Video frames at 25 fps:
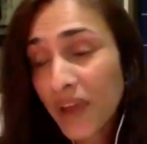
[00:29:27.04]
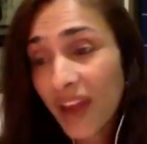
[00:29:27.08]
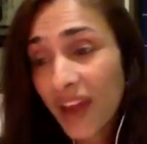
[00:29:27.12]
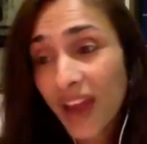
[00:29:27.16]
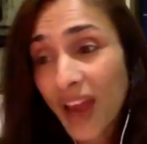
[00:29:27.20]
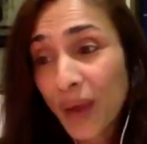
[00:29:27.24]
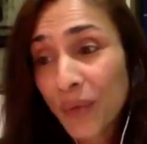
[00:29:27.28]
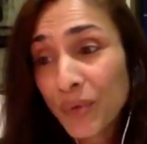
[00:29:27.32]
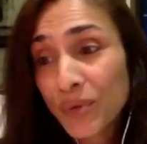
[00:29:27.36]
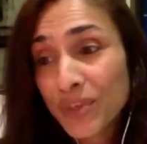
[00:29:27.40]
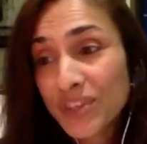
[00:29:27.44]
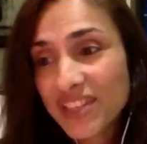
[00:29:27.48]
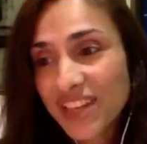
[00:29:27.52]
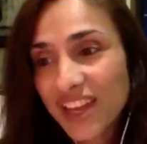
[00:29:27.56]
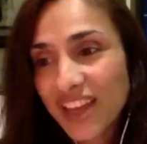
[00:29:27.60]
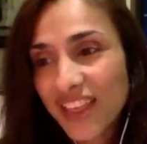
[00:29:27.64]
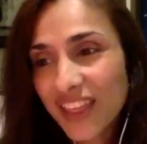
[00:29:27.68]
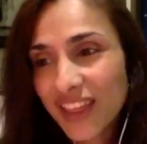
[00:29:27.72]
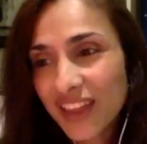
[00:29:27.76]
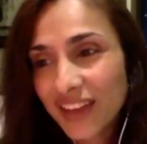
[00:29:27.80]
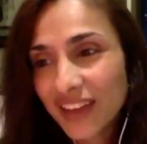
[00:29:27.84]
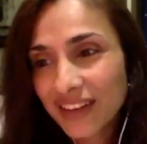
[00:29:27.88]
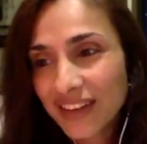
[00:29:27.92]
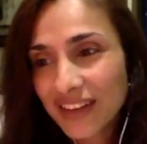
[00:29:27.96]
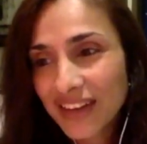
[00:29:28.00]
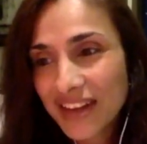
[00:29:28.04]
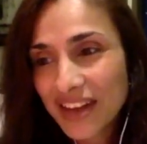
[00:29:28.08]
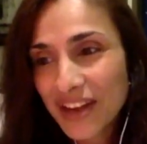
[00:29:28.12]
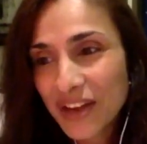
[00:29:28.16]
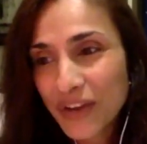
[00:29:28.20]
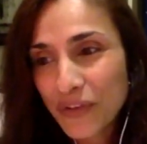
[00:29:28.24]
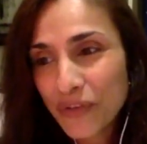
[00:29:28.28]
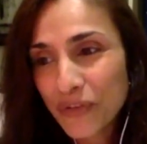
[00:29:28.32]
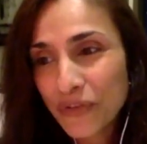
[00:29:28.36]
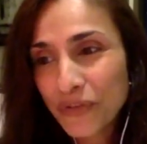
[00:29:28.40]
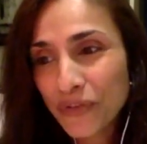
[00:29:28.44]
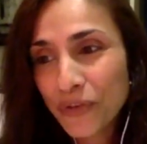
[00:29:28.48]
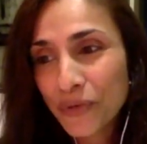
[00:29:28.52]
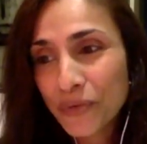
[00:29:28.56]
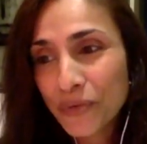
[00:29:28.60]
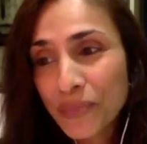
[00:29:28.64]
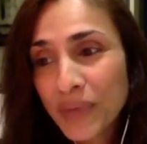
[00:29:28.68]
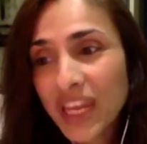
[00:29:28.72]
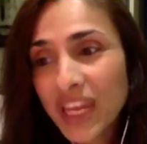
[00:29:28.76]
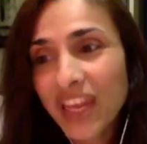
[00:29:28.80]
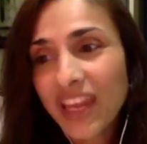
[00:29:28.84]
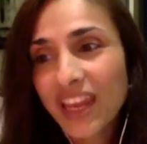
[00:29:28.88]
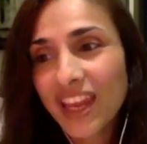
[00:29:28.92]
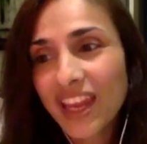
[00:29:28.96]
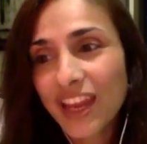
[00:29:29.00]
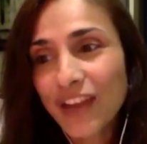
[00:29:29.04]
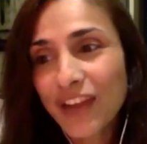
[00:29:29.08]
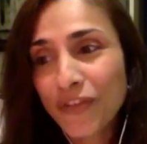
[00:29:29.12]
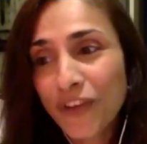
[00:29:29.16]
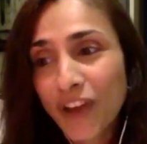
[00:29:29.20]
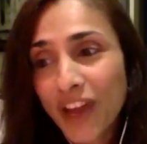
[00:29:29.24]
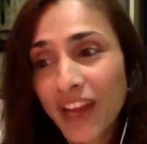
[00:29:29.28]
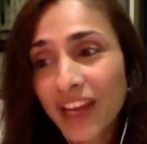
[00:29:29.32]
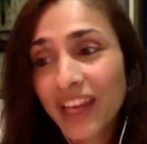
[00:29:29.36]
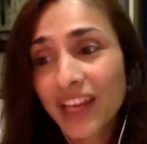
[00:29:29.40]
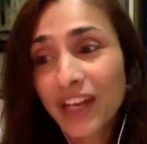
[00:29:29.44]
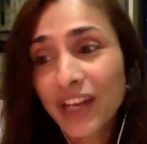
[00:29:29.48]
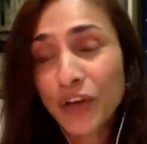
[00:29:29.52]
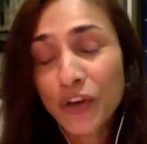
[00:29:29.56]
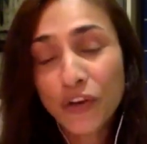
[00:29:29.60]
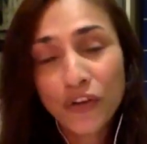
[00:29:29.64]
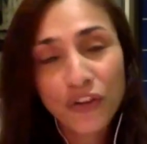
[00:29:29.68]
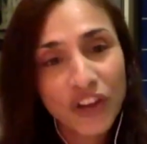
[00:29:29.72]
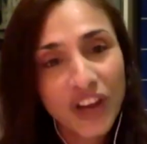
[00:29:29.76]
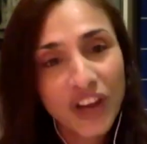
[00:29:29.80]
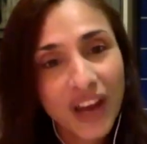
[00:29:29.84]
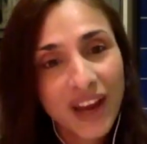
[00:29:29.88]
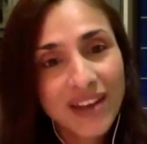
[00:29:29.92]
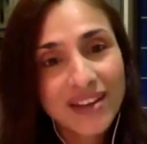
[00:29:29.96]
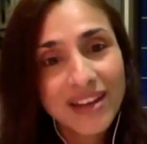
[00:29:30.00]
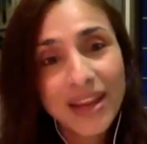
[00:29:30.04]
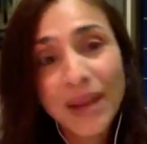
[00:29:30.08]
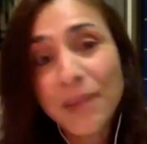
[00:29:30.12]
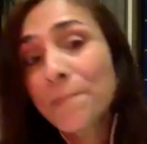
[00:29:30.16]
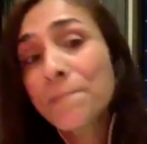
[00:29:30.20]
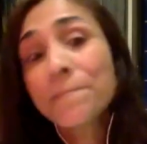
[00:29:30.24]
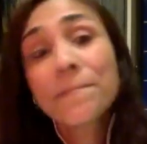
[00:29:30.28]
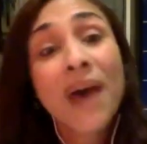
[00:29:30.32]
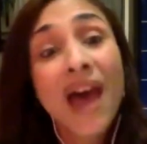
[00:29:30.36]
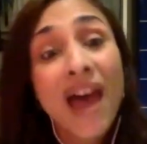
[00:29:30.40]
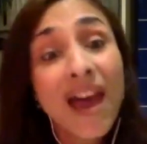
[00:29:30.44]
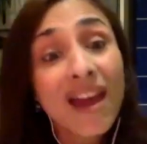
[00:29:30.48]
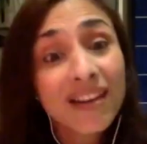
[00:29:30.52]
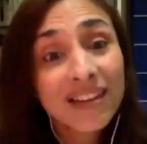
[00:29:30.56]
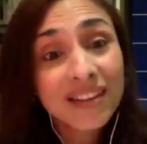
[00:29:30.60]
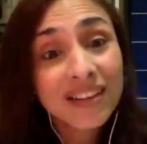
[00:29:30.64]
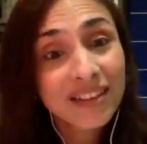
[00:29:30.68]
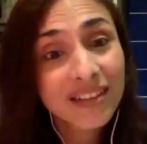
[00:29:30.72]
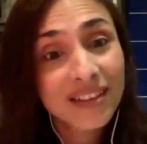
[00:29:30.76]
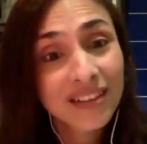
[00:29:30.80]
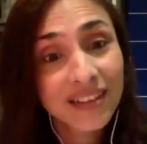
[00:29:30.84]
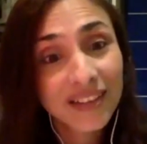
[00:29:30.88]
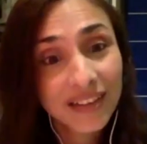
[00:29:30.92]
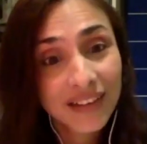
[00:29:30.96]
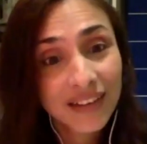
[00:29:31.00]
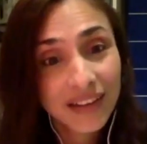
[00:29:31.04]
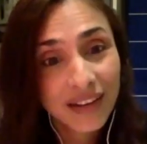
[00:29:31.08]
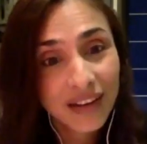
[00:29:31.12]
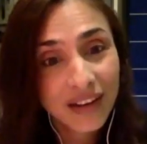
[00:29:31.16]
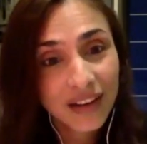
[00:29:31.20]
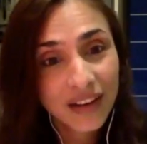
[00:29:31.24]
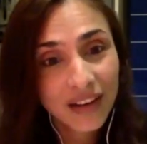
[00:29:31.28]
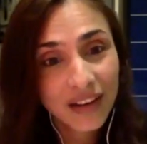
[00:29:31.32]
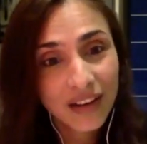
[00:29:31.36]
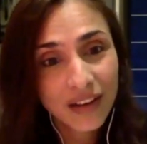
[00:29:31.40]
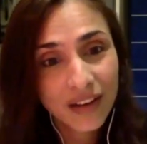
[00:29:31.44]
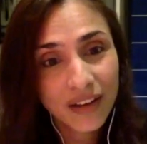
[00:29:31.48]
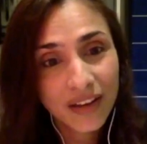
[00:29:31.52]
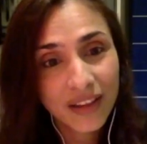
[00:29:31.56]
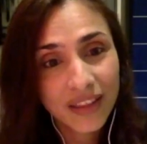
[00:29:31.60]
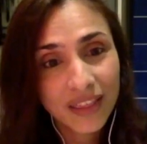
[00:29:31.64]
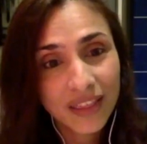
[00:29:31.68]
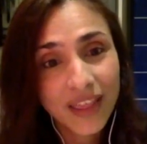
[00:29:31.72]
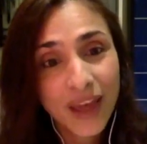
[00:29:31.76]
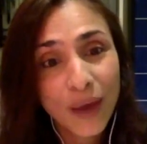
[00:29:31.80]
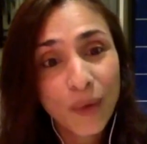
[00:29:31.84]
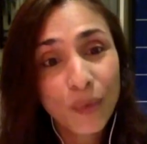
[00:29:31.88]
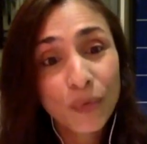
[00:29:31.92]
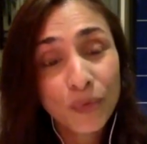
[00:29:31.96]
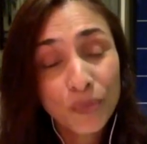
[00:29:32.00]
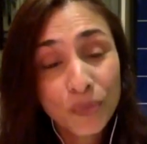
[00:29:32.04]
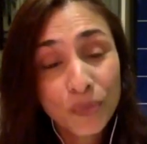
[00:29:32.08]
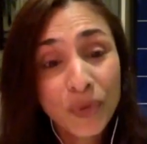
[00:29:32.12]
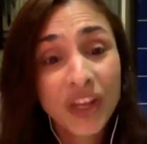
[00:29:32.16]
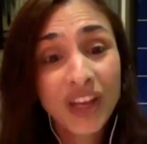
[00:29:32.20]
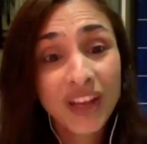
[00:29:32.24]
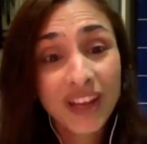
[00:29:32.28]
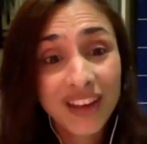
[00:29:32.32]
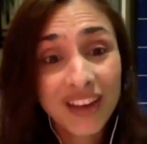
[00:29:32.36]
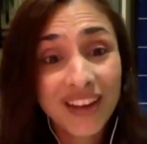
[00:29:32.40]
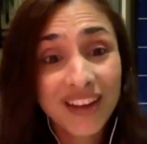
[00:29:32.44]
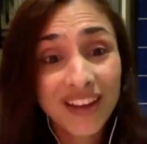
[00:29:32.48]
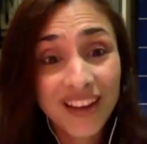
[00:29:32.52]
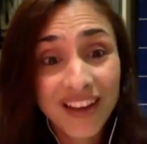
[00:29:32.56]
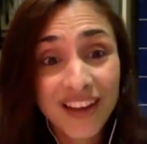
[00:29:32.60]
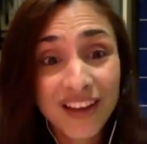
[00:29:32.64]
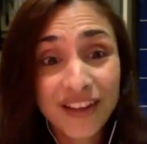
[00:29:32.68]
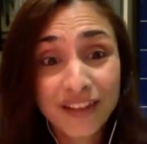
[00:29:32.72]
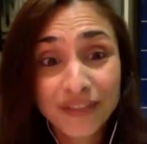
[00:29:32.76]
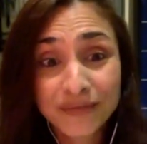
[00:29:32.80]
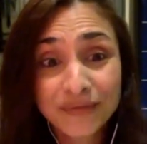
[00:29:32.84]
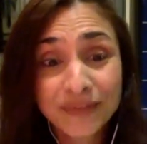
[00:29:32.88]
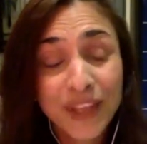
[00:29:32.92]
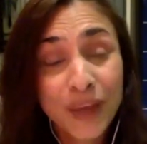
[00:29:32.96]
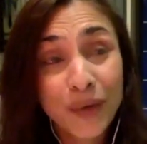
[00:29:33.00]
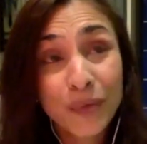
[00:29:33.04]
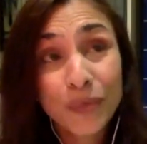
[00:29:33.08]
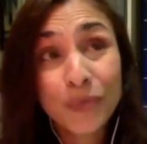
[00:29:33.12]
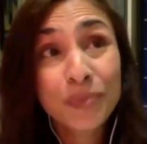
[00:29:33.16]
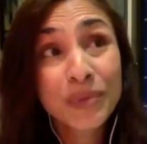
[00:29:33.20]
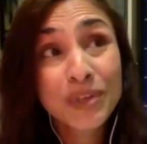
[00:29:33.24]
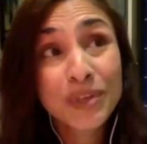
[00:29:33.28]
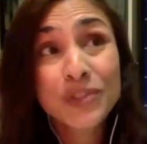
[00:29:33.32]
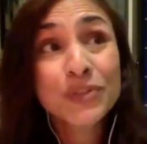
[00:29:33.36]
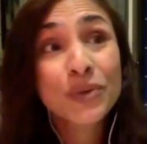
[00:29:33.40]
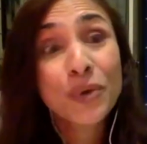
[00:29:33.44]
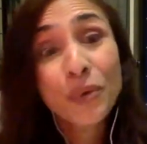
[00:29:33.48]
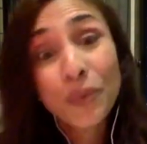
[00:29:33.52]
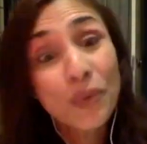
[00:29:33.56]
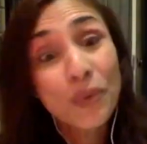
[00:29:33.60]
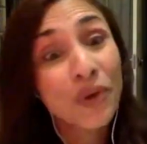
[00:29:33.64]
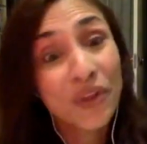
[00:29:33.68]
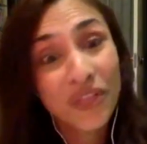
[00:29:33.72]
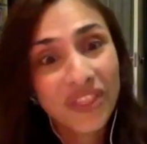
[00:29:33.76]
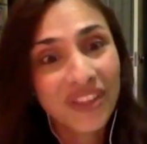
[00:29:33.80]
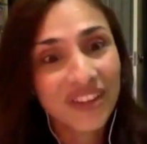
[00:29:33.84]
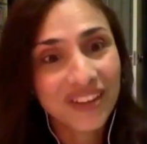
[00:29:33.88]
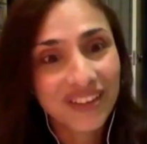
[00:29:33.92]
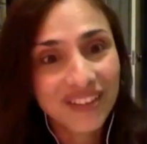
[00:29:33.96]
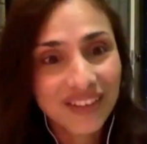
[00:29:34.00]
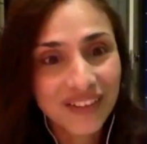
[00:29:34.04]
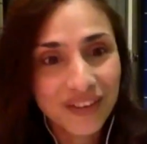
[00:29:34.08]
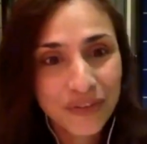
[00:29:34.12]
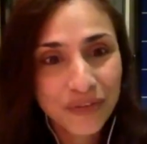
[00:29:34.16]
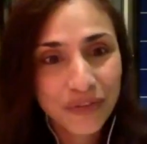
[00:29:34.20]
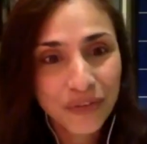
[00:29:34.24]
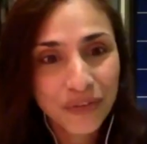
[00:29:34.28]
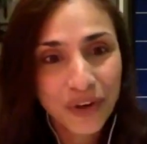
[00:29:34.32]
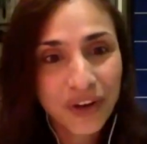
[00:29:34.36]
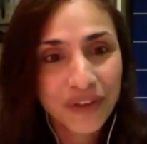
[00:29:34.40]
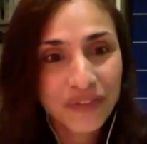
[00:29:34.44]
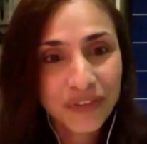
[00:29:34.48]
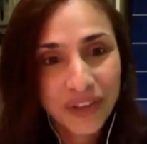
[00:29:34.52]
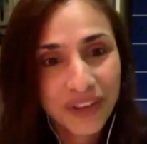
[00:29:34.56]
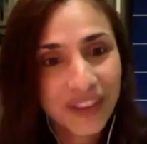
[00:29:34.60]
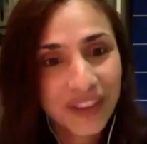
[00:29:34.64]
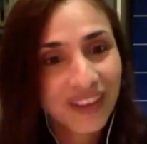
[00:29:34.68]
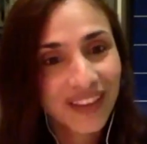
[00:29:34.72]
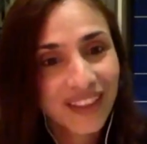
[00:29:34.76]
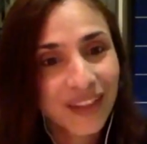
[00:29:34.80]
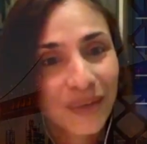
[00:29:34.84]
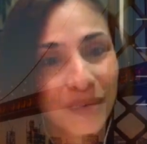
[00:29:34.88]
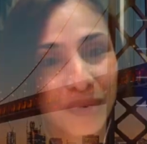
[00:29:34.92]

I would say that for me, if I can create impact, that would be so worth it for everything that